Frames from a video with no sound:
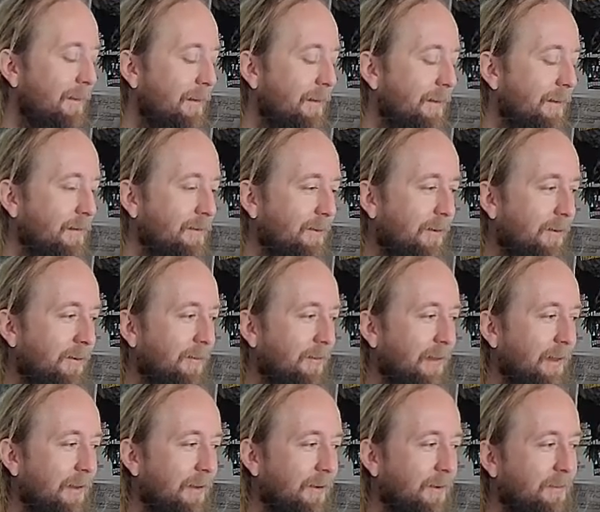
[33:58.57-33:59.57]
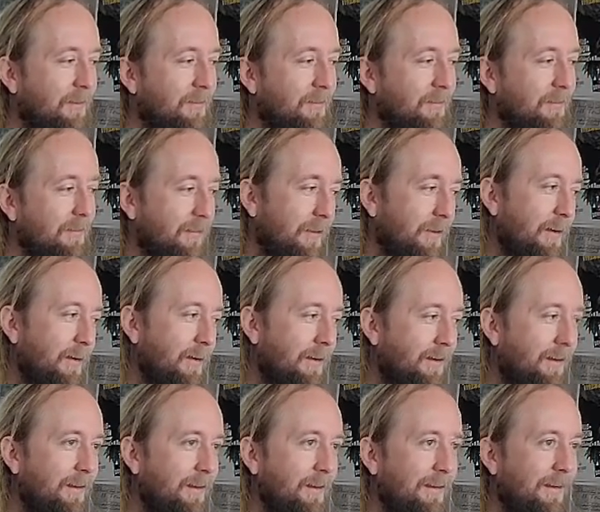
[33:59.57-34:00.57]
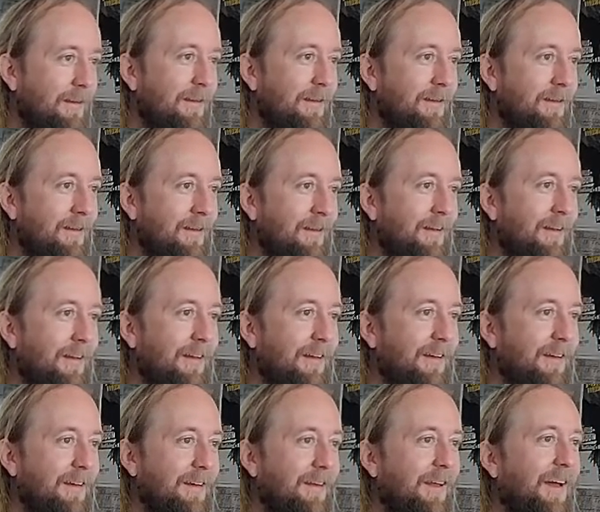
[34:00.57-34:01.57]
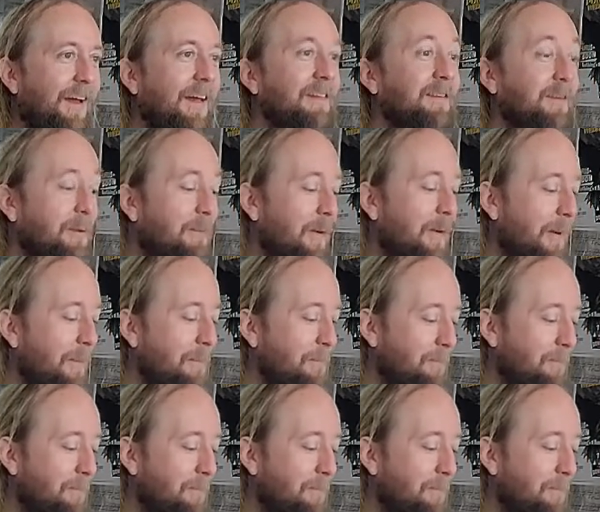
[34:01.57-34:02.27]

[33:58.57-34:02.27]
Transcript: So then it goes one. Yeah, that's her part.